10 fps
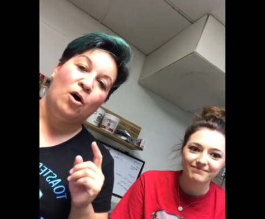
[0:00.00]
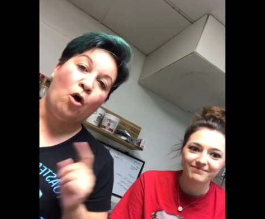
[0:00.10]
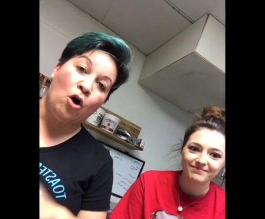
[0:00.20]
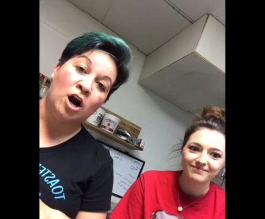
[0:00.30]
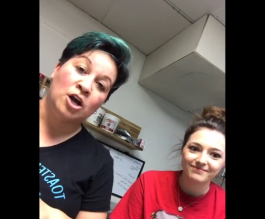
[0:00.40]

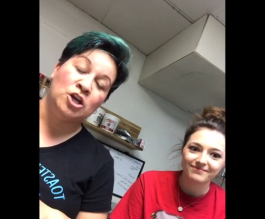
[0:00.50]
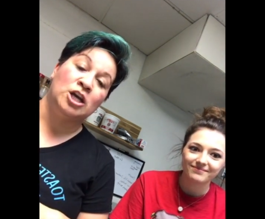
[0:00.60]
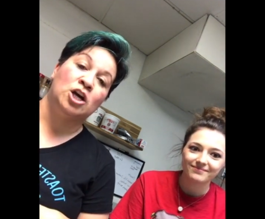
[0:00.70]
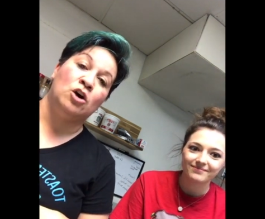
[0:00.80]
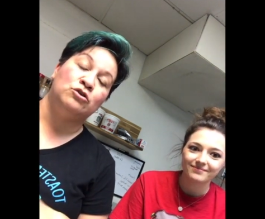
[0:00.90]
Speaker 1: Or you
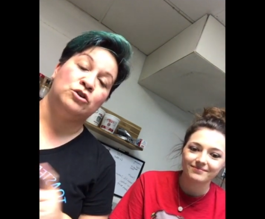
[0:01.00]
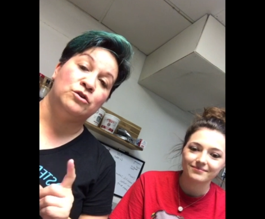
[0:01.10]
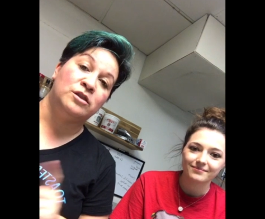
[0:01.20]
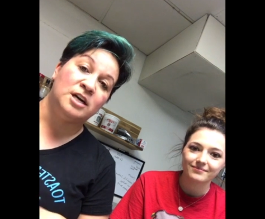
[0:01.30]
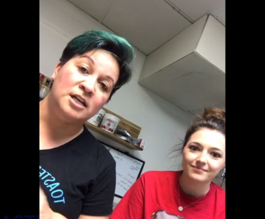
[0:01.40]
can go to
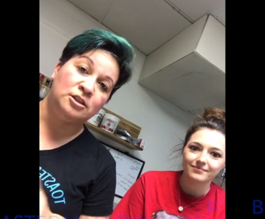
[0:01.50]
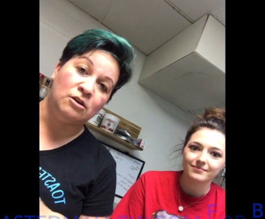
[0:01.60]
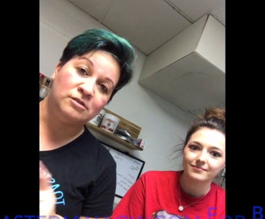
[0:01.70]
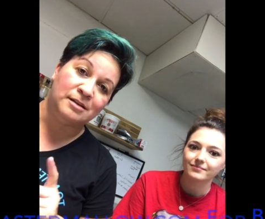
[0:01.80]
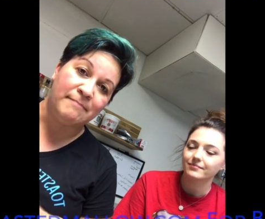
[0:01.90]

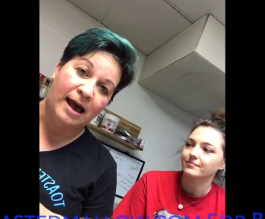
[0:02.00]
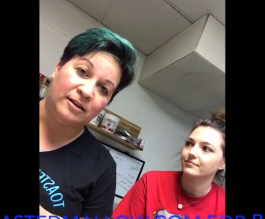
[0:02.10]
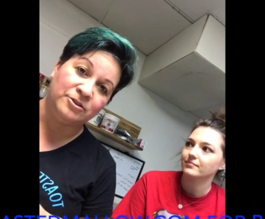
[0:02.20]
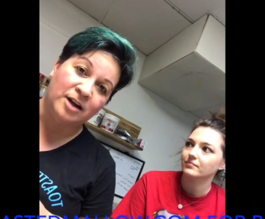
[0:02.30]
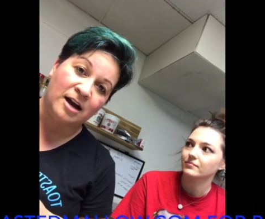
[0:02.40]

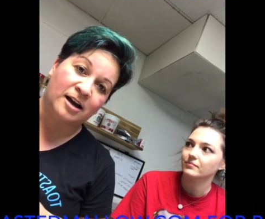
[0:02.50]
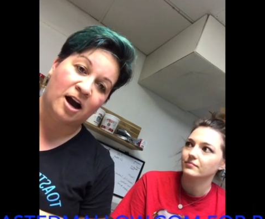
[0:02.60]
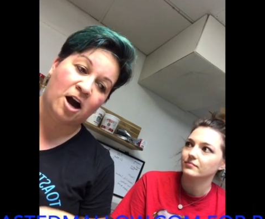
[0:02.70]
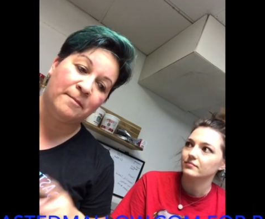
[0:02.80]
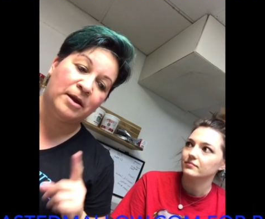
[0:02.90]

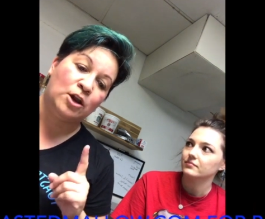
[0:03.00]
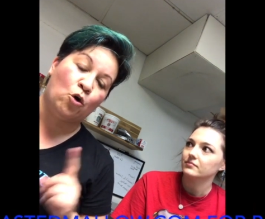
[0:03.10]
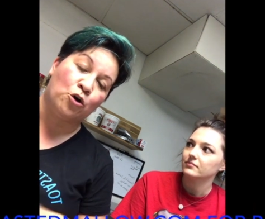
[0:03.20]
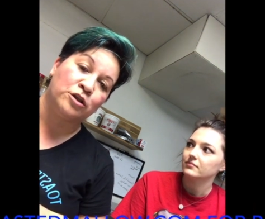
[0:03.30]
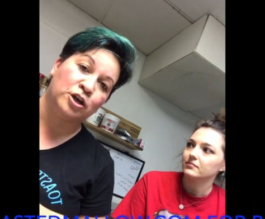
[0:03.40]
thetoastedmallow.com and
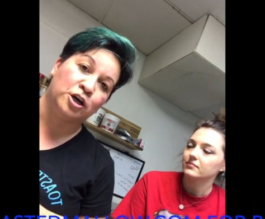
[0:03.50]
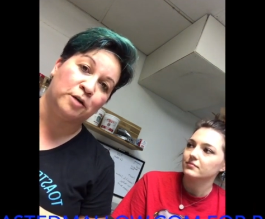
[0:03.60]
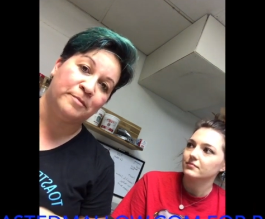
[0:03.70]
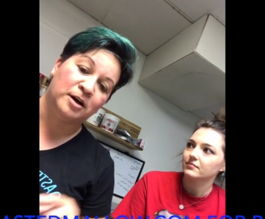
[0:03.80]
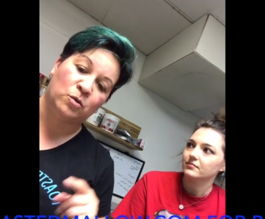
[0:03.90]
order the
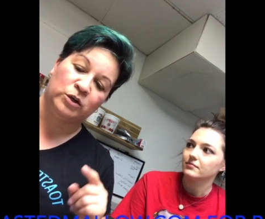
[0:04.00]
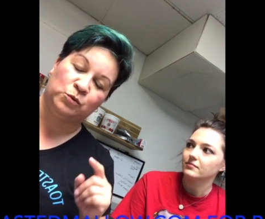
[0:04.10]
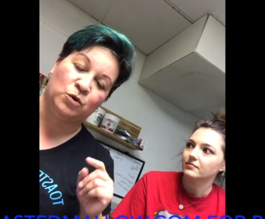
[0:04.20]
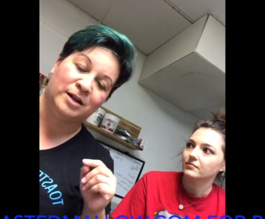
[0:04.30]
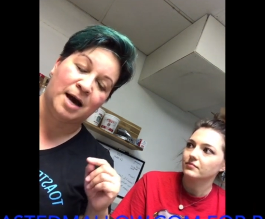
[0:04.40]
cookbook,
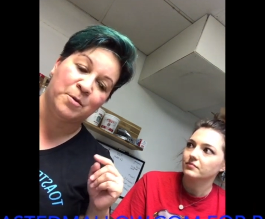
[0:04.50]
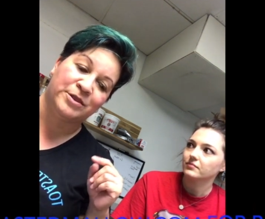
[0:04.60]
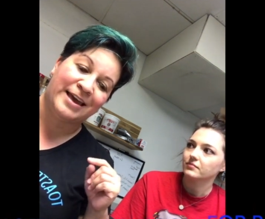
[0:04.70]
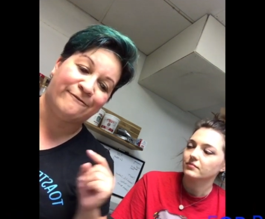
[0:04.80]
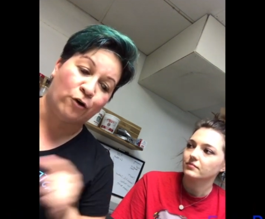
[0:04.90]
which will come
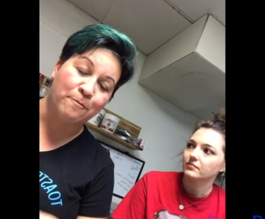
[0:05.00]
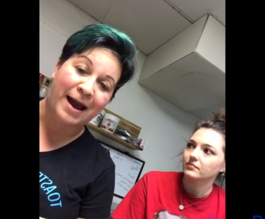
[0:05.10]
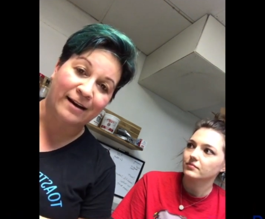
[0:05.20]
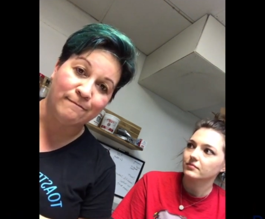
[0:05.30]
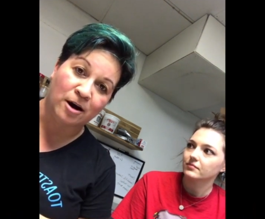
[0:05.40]
with a
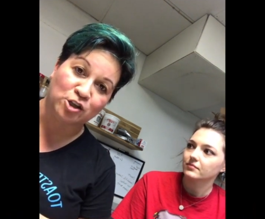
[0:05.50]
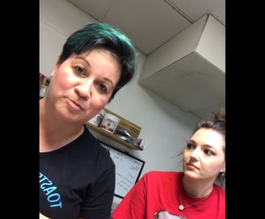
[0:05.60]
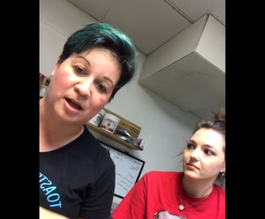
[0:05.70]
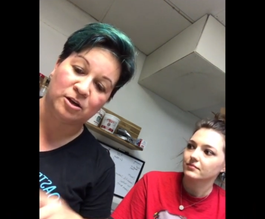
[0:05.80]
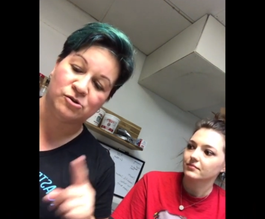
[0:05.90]
4-pack of
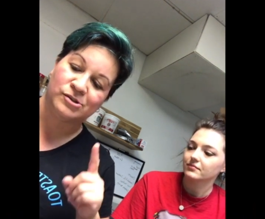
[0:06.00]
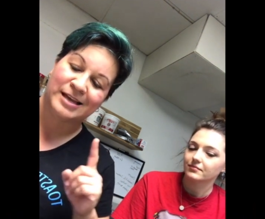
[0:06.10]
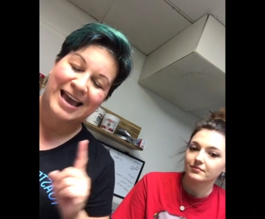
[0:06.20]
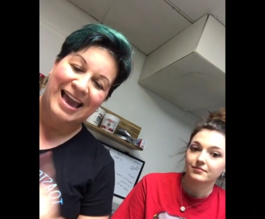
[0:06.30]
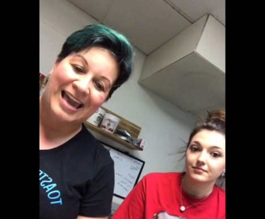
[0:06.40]
marshmallows,
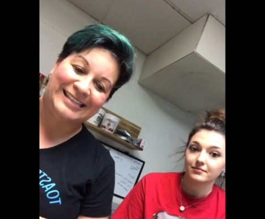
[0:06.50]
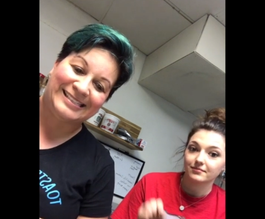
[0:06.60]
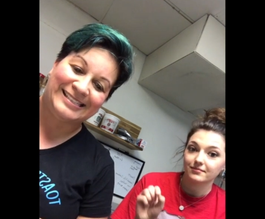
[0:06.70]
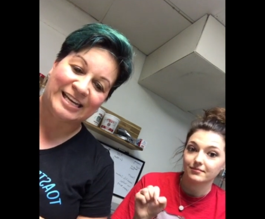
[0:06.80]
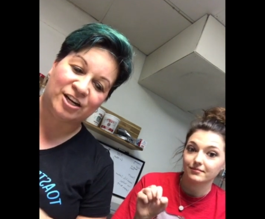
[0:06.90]
a
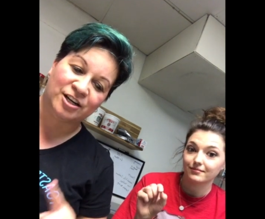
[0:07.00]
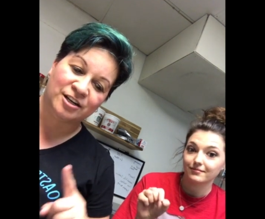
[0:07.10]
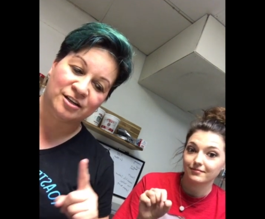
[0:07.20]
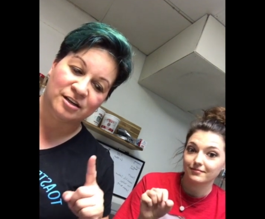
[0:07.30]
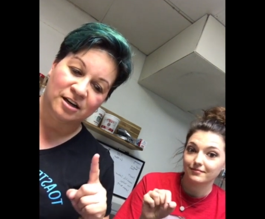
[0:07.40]

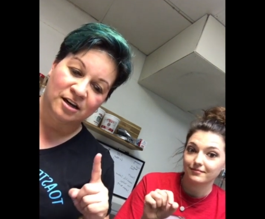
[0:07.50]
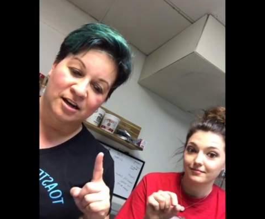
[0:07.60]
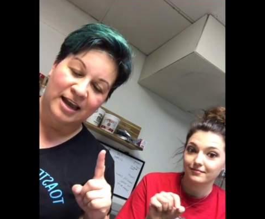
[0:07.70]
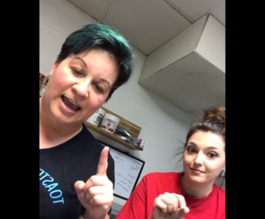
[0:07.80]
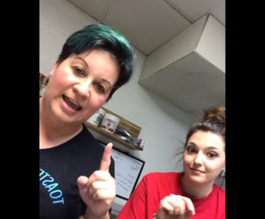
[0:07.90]
sticker,
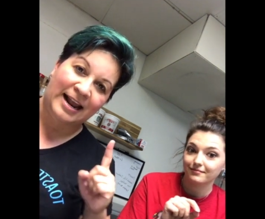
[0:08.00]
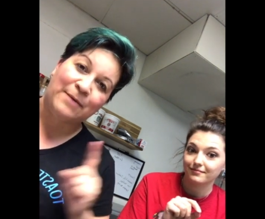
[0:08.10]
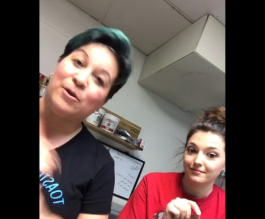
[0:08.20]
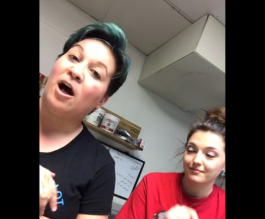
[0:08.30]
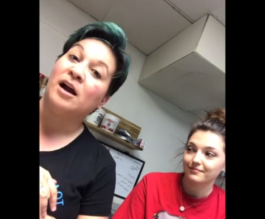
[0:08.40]
and
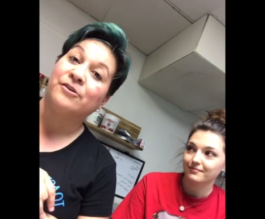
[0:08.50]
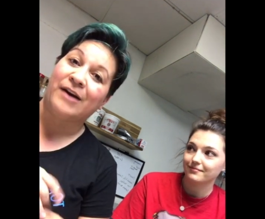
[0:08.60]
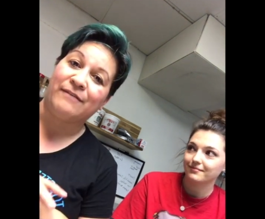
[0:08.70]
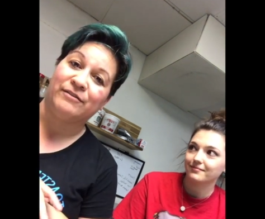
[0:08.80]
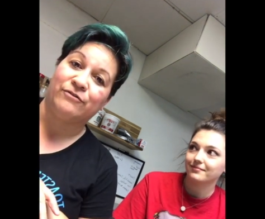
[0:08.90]
I will
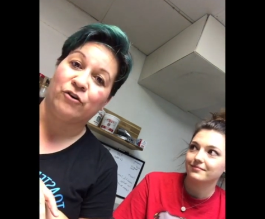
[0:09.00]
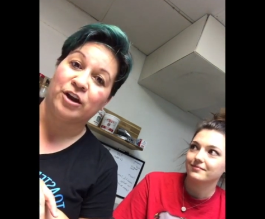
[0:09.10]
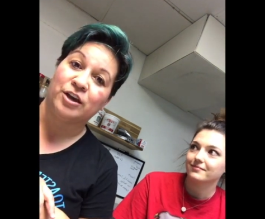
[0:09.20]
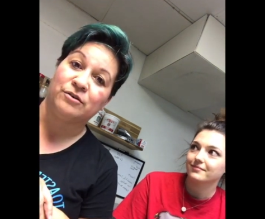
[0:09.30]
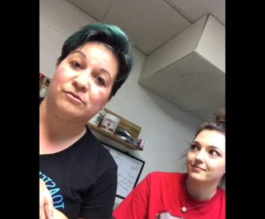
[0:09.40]
autograph it
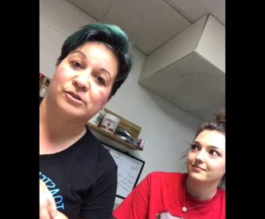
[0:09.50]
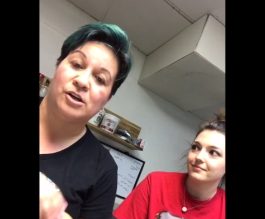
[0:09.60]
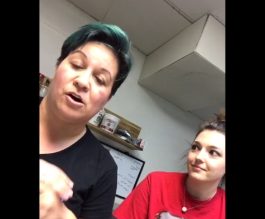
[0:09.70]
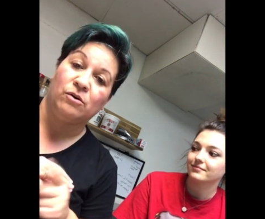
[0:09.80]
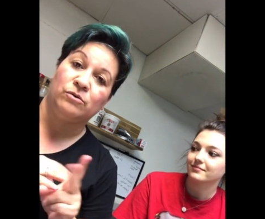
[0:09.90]
for you.
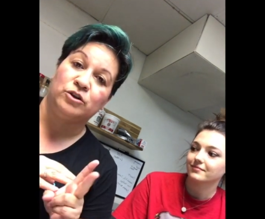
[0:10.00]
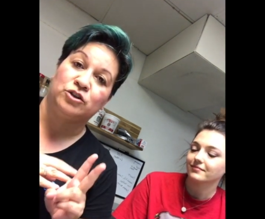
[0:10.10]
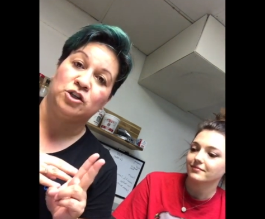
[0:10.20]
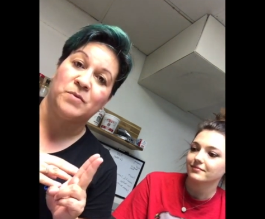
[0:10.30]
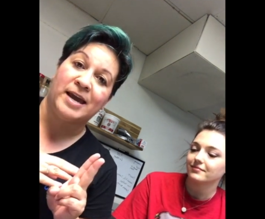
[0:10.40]
So
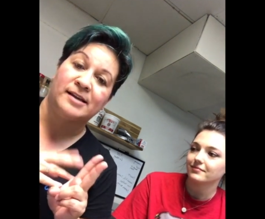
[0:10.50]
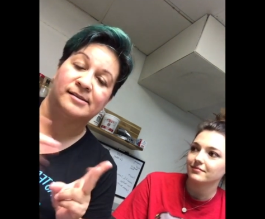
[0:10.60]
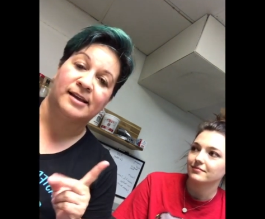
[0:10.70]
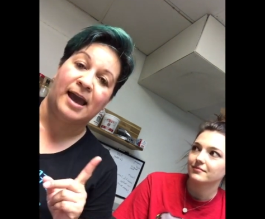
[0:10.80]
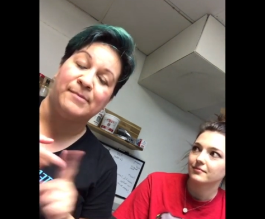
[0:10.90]
there's two
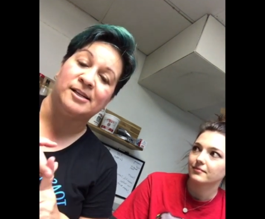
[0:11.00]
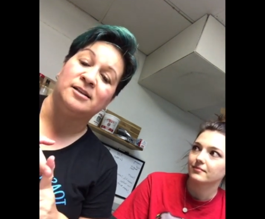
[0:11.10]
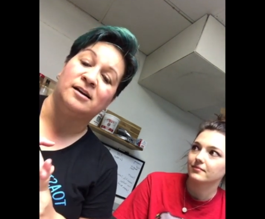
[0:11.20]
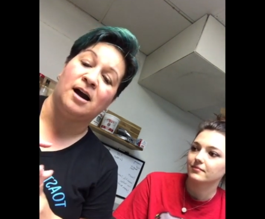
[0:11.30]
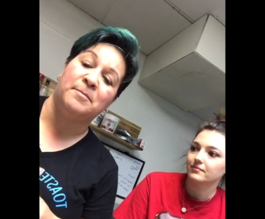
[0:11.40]
ways.
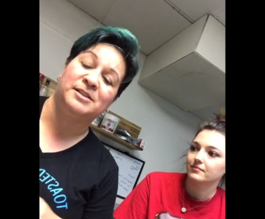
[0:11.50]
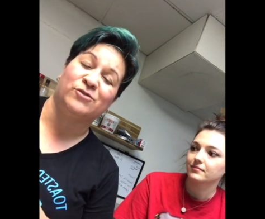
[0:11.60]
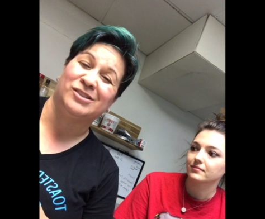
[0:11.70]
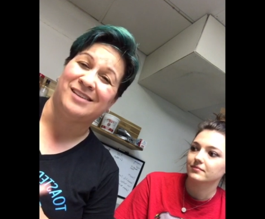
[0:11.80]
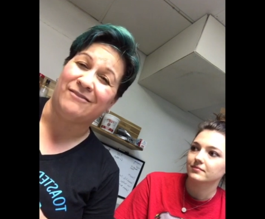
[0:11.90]
Amazon.com, it's
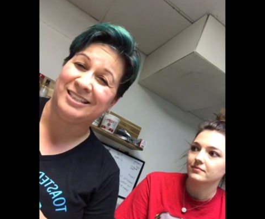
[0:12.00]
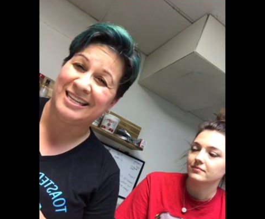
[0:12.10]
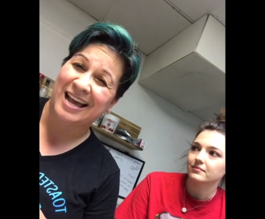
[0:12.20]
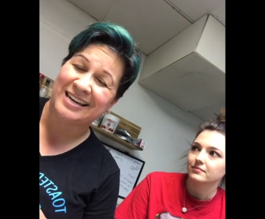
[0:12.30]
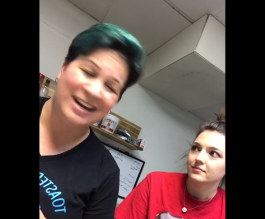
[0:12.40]
for
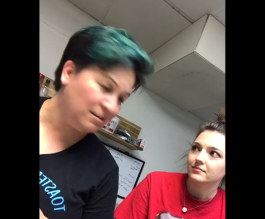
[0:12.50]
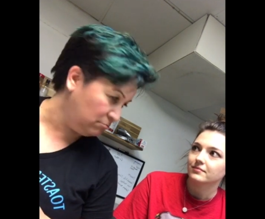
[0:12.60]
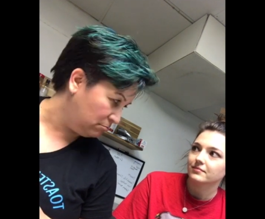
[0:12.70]
$17.99? $16.99.